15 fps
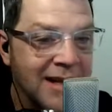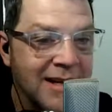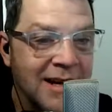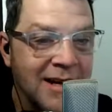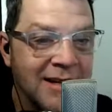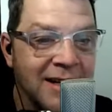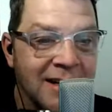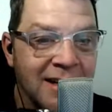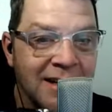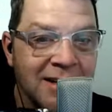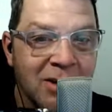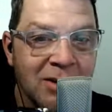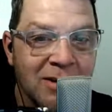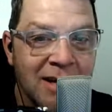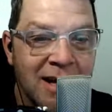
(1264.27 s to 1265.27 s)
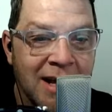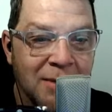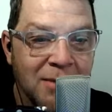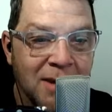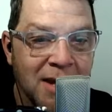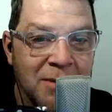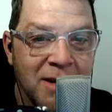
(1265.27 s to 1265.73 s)
down there to Dothan,
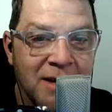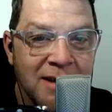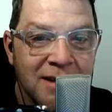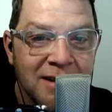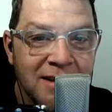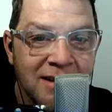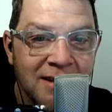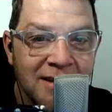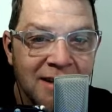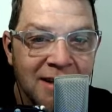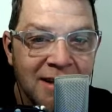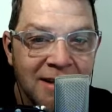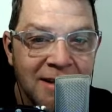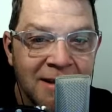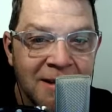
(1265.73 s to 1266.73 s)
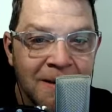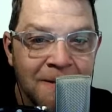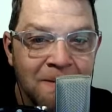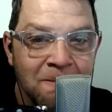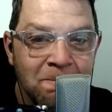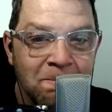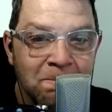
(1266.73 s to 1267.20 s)
Alabama, and
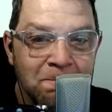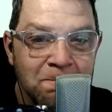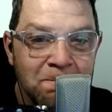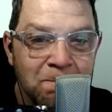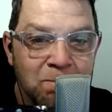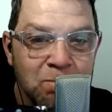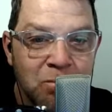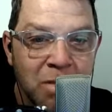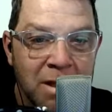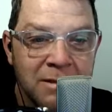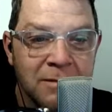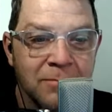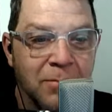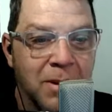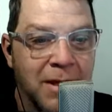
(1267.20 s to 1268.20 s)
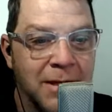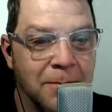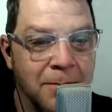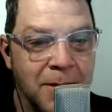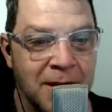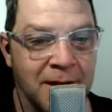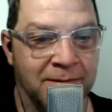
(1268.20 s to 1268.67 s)
play at
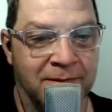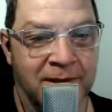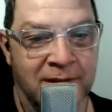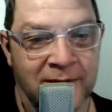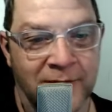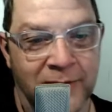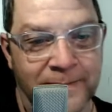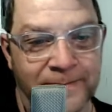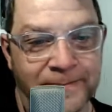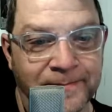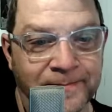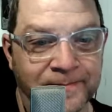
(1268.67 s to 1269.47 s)
the Peanut Festival.